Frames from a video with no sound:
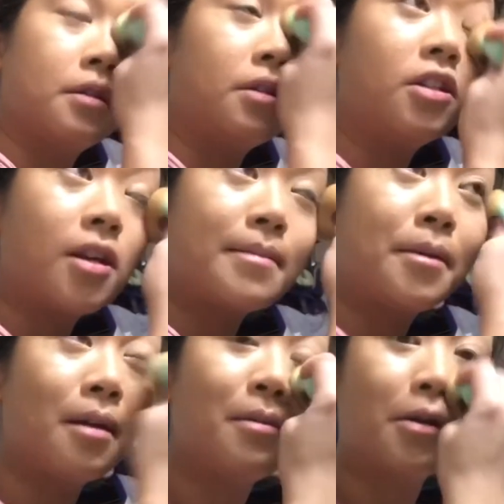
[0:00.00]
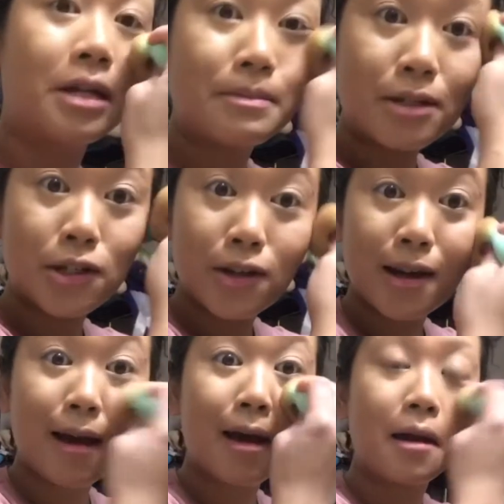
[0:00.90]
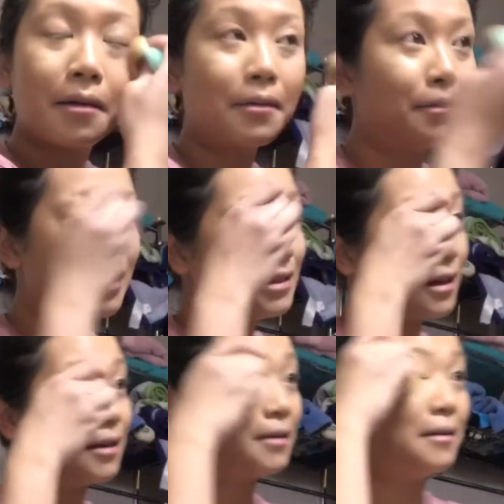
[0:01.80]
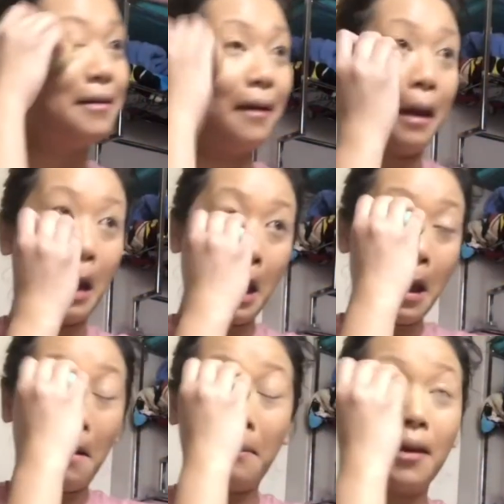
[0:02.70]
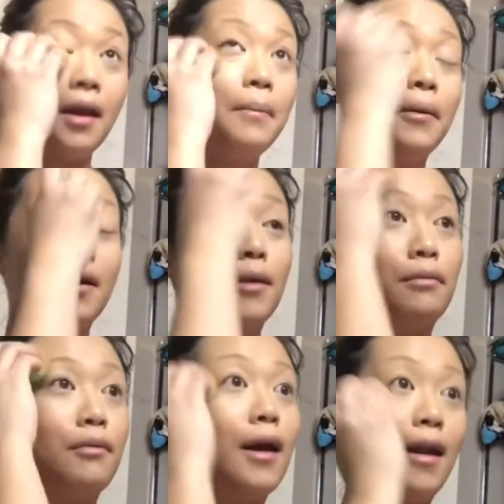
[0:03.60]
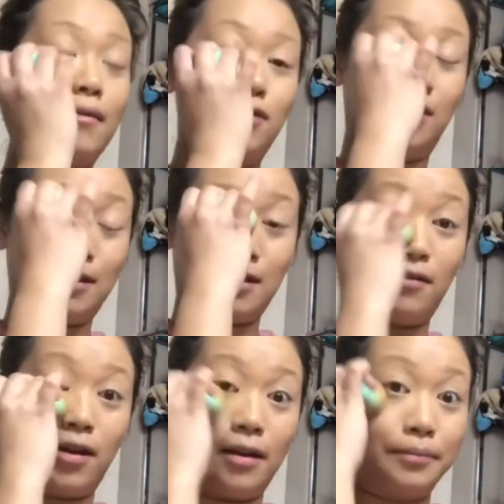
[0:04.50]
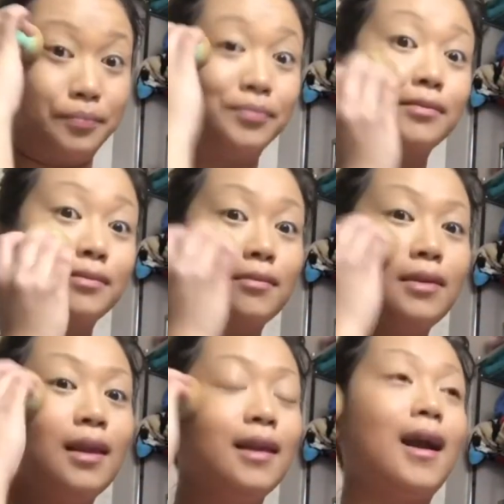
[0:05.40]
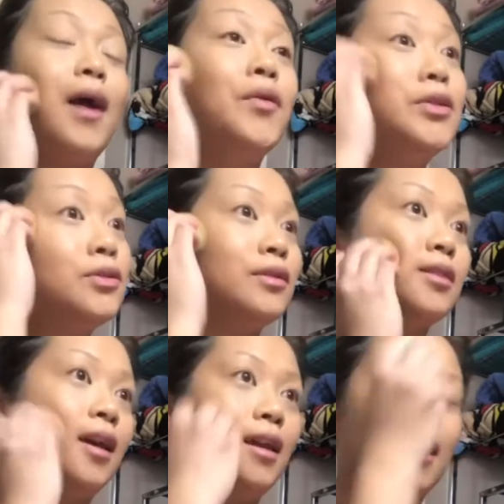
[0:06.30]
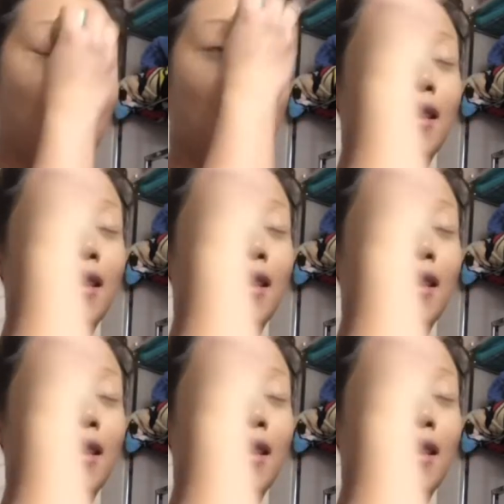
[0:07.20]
So did you guys put up your Christmas tree yet? We did. We put it up right after Thanksgiving. Like, I was too excited.